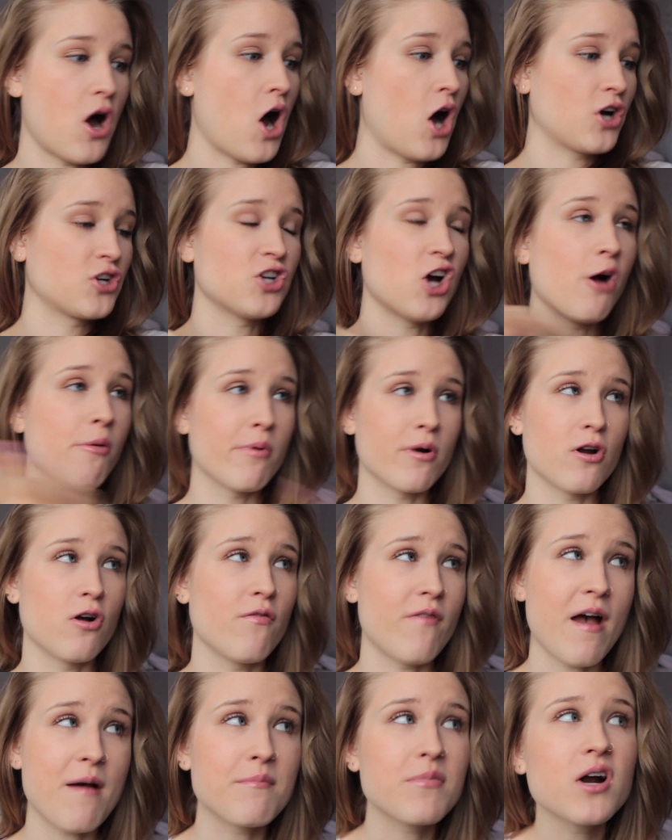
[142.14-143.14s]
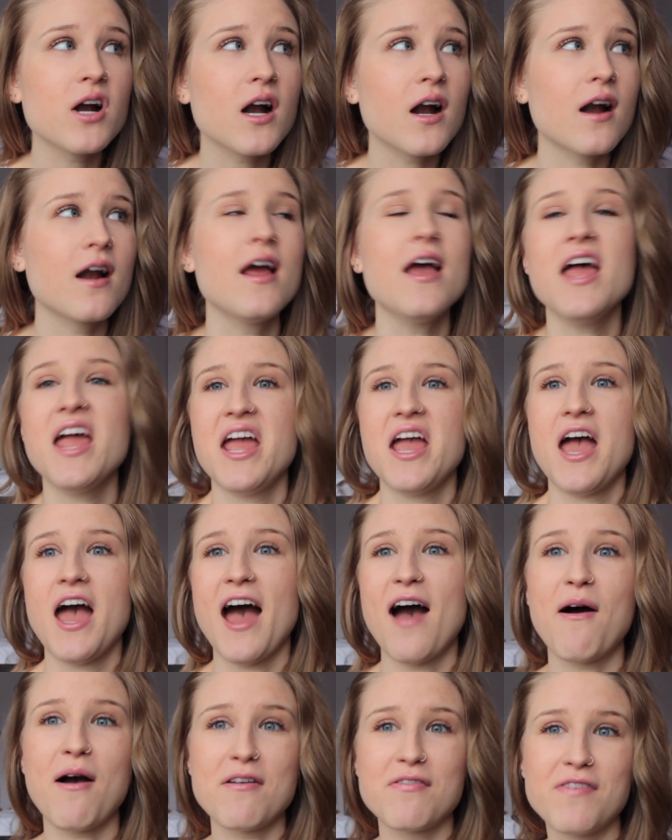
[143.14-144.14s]
October, November,
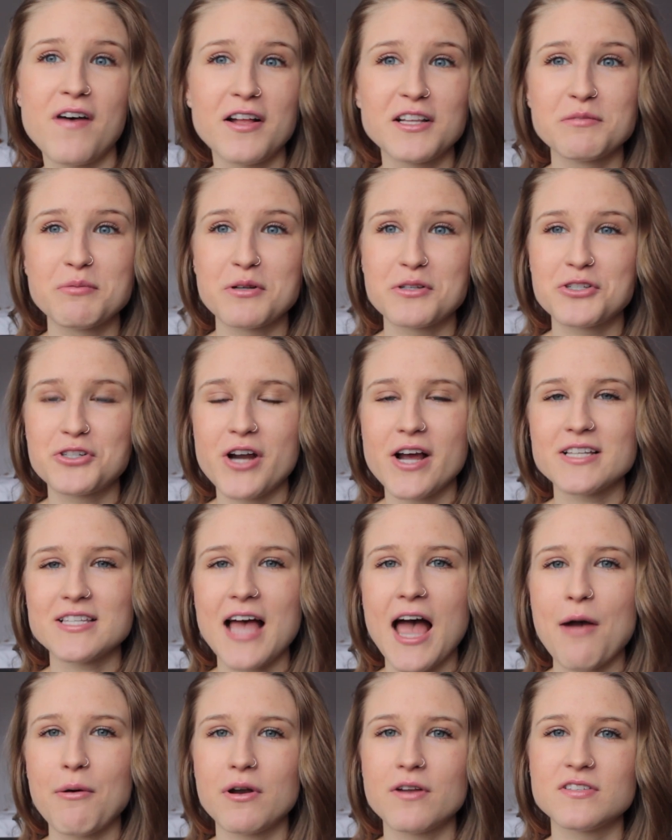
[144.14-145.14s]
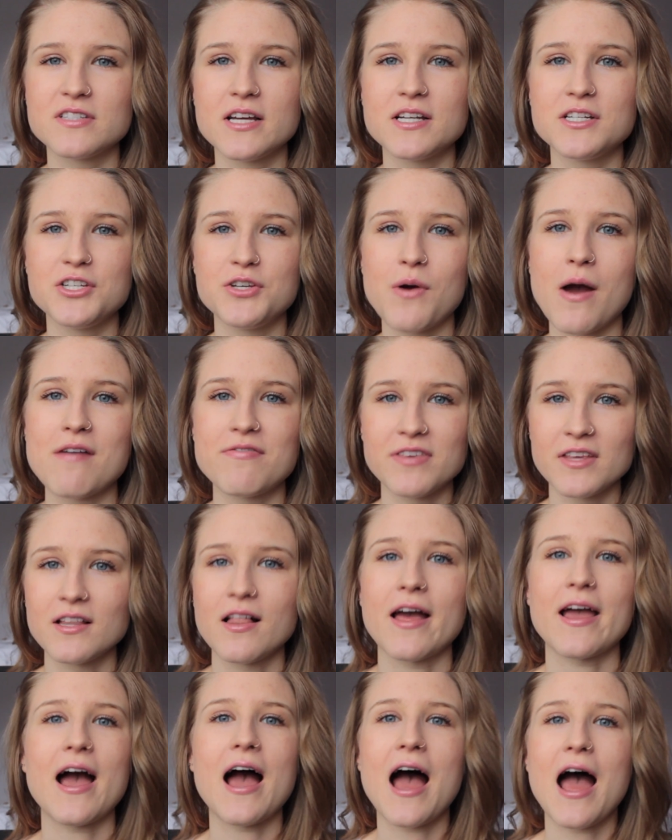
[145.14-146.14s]
how I felt about stress, I would have said to you, I feel
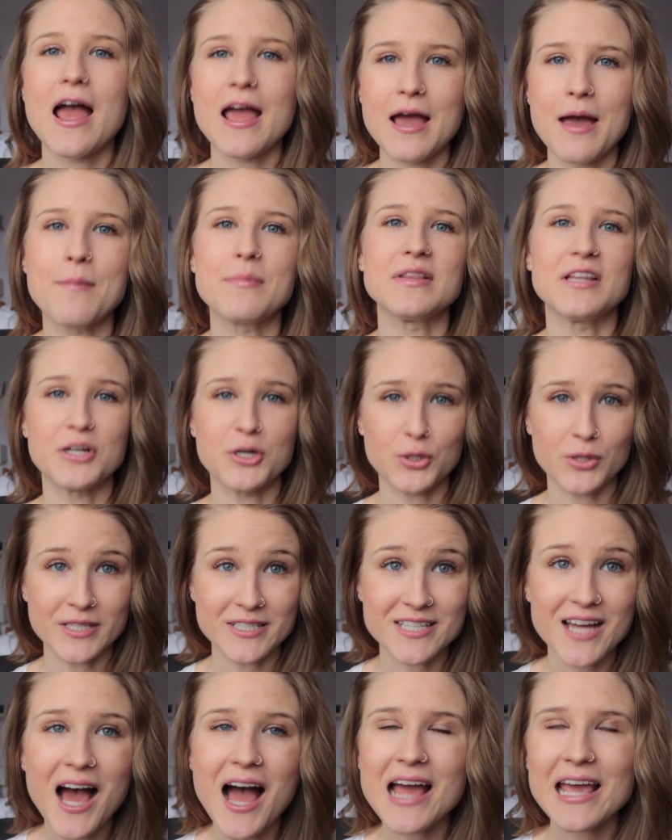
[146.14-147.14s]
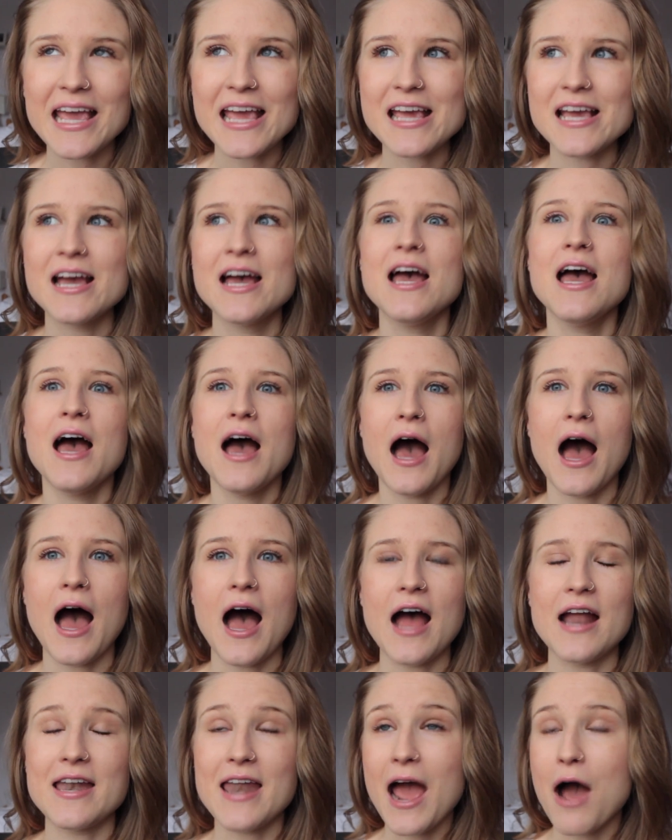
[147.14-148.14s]
like I am literally dying.
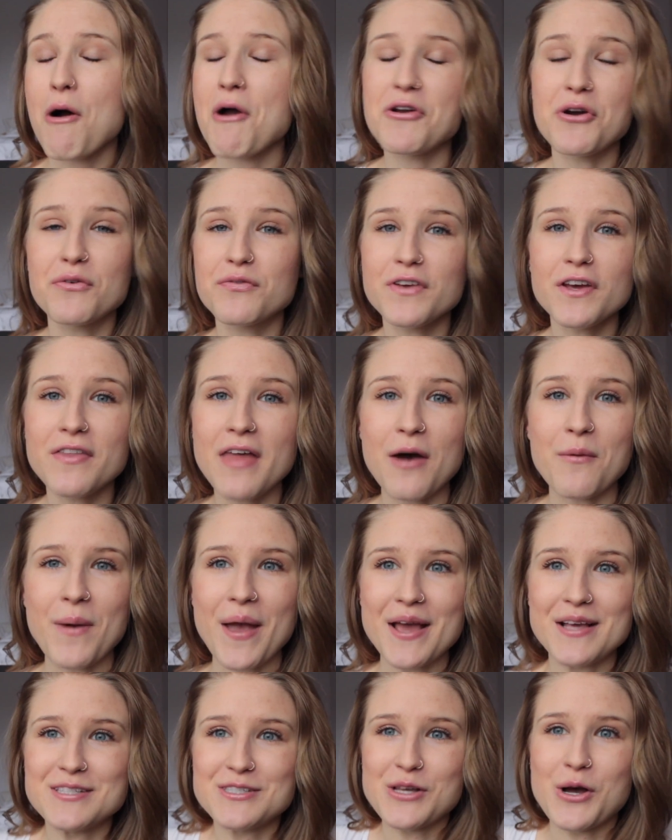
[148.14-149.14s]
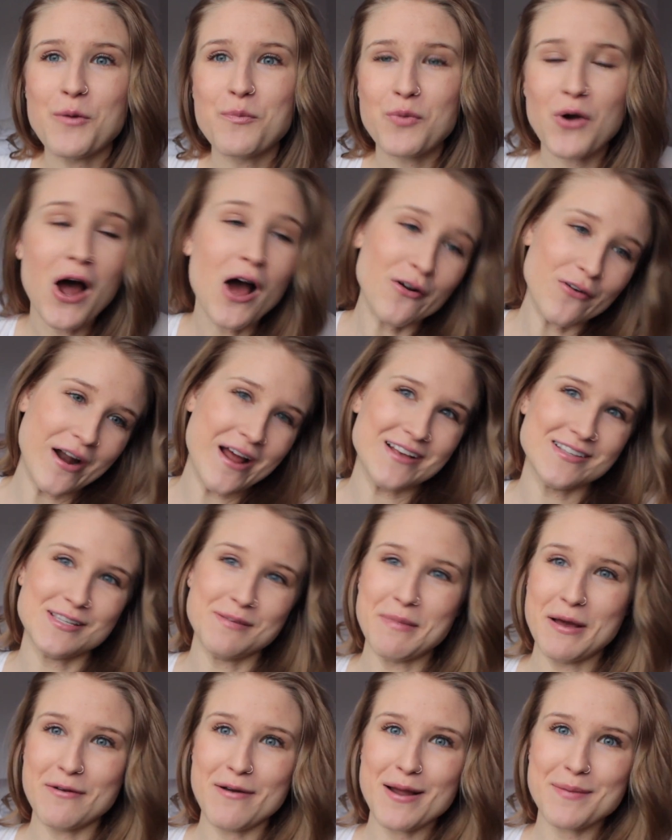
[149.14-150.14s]
Uh, now I don't feel that way. So progress.
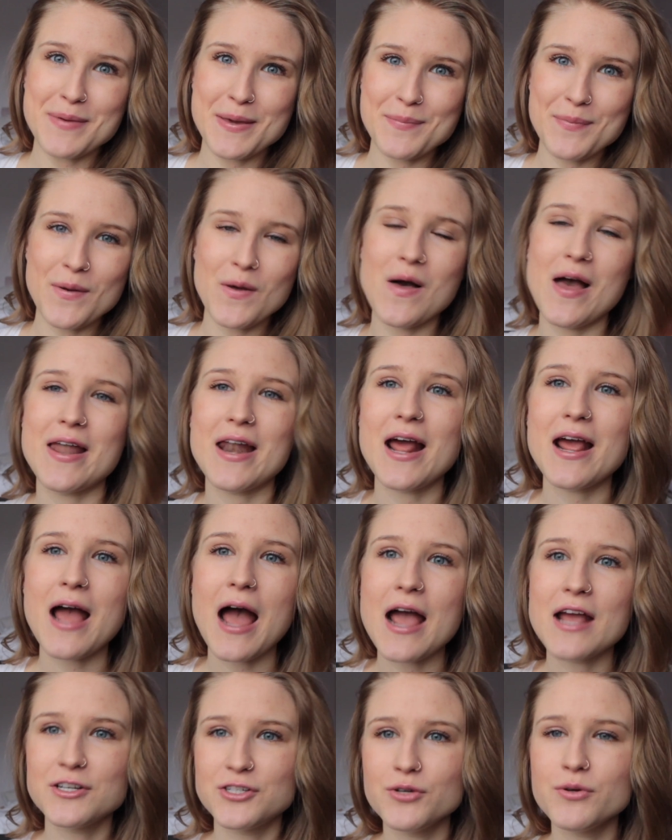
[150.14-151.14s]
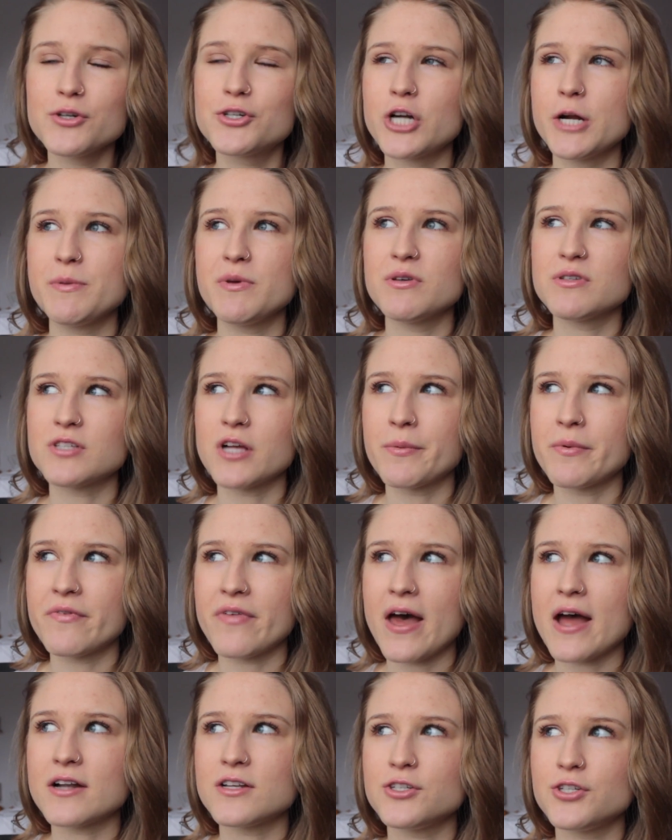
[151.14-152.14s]
Am I right, people? And I, I do attribute some of
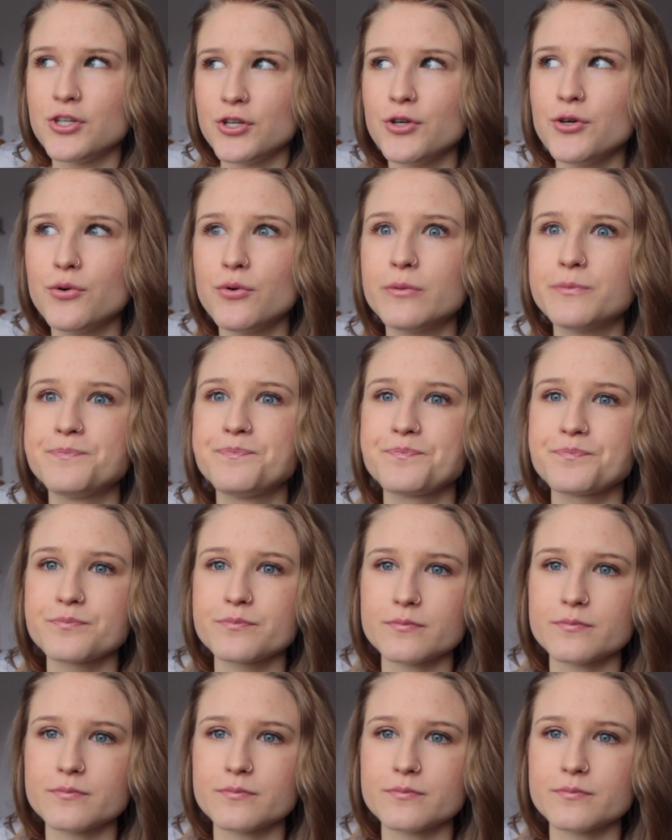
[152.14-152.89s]
that to